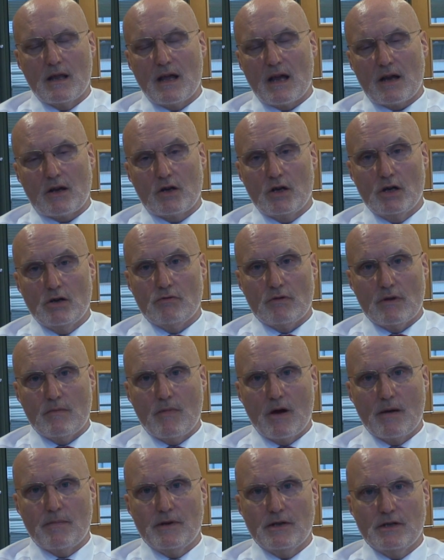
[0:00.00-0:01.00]
That currently
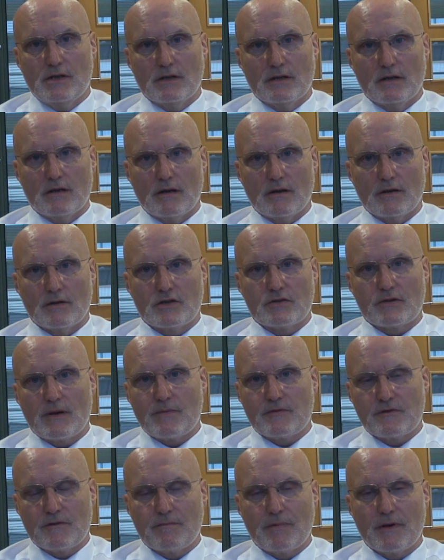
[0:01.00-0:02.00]
might be done on
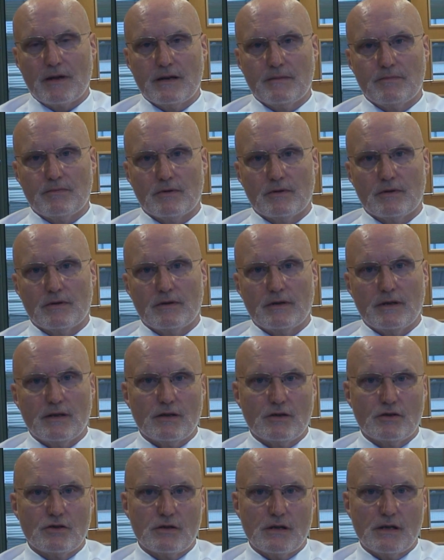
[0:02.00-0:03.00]
scraps of paper
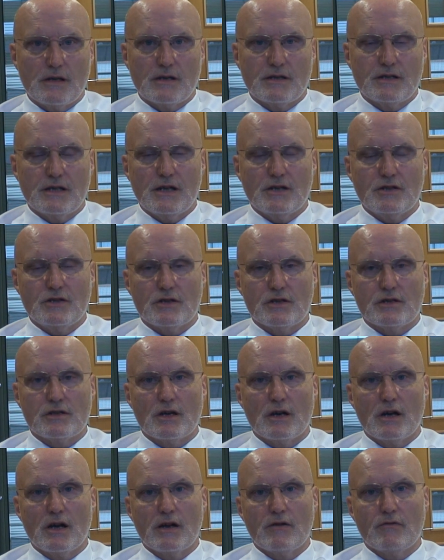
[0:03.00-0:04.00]
in the teacher's
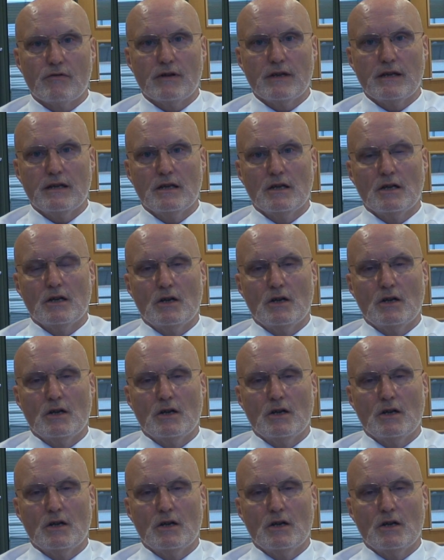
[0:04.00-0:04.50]
diary,